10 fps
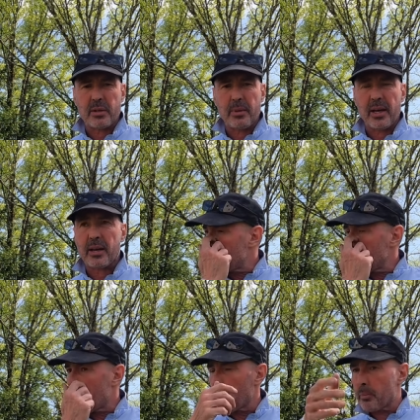to make a
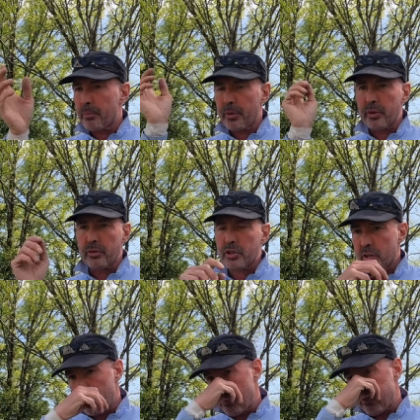long
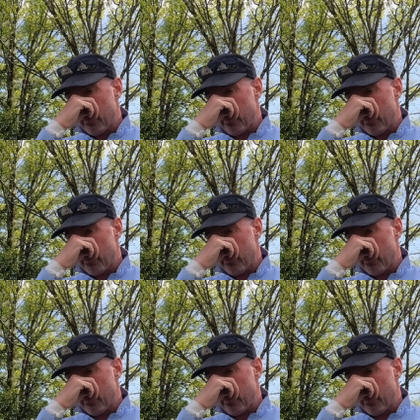production